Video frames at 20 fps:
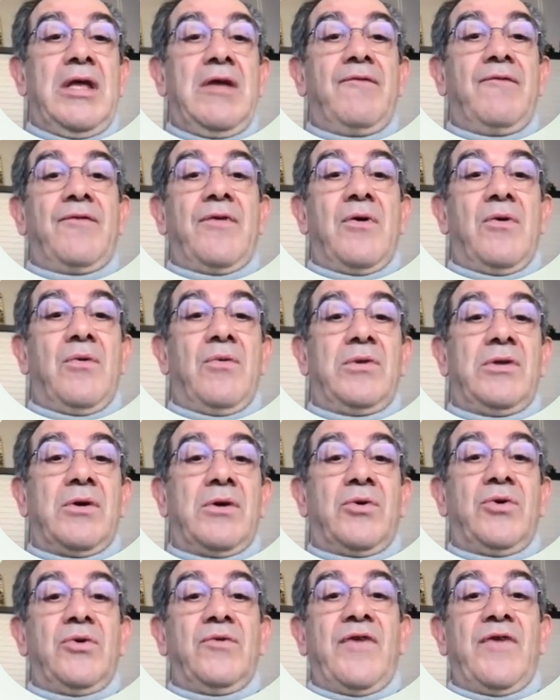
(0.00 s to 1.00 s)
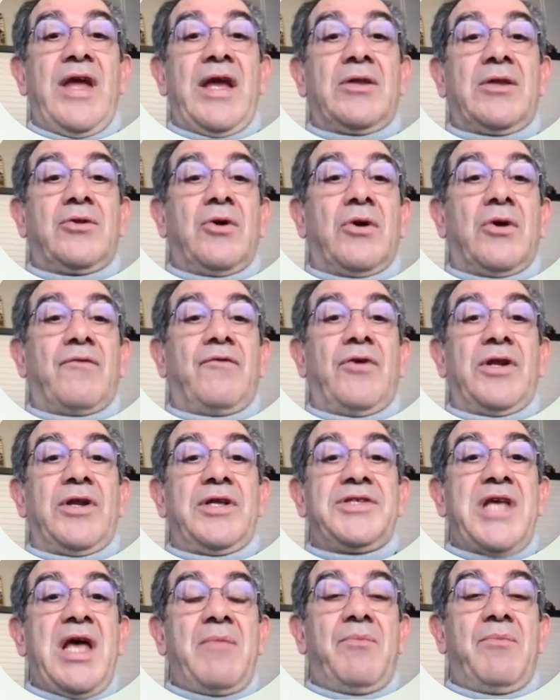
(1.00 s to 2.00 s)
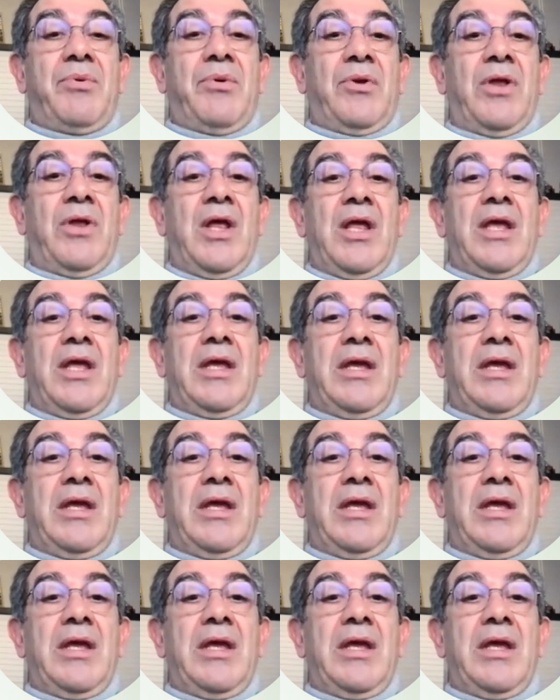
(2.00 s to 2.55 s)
If the Q vector, for example,